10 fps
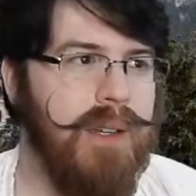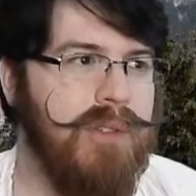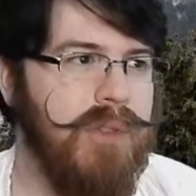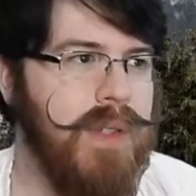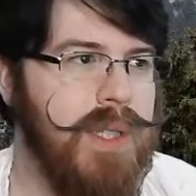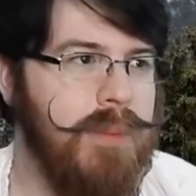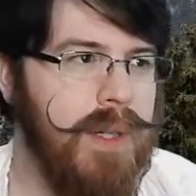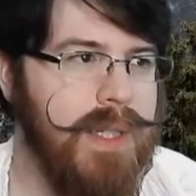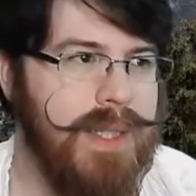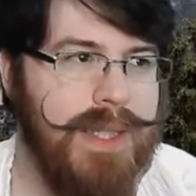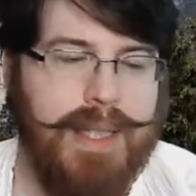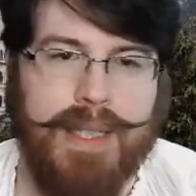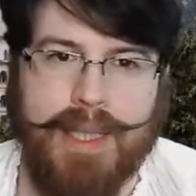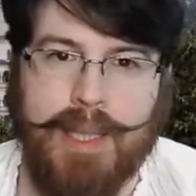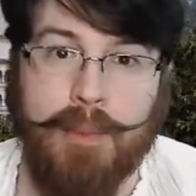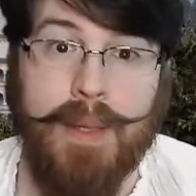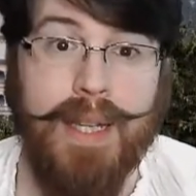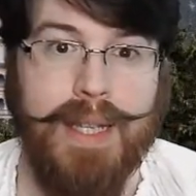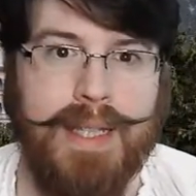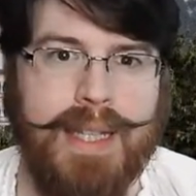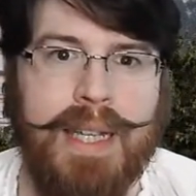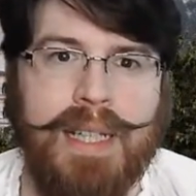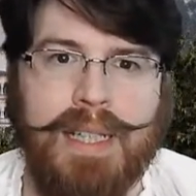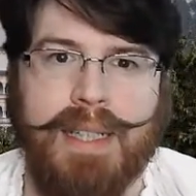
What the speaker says: in from the smartest that's speakeasy.